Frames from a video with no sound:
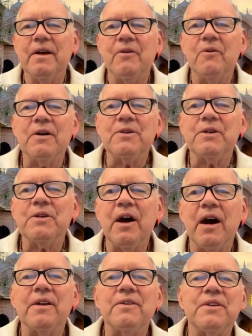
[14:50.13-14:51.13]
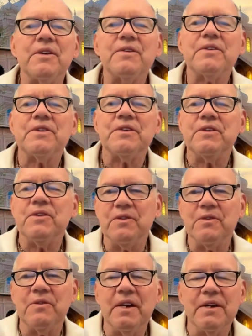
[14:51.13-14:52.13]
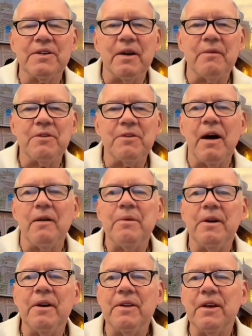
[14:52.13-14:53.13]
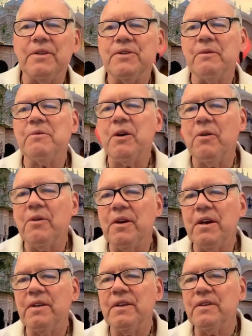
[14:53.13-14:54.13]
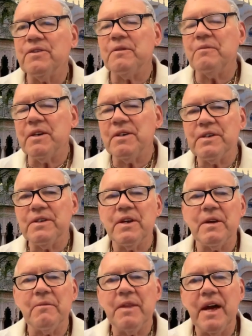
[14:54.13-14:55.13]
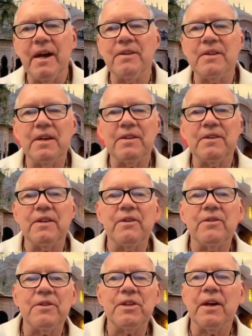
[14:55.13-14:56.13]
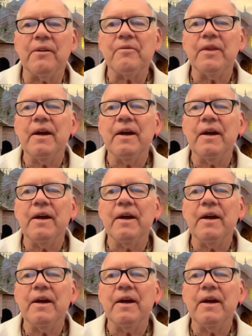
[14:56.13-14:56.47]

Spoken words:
One should not just do some japa and then some yoga and then some this and some that and then the other thing.